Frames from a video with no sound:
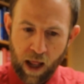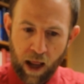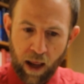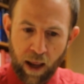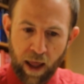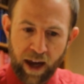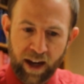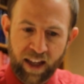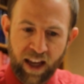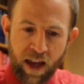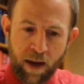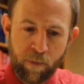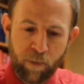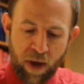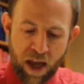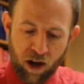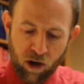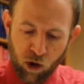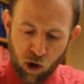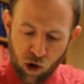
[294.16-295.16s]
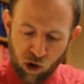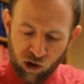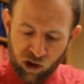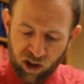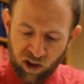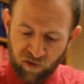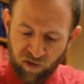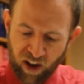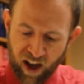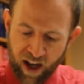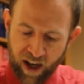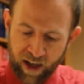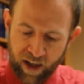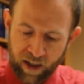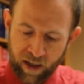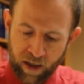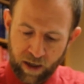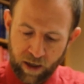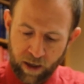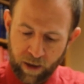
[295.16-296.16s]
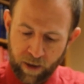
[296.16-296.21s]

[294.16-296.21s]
let him be crucified.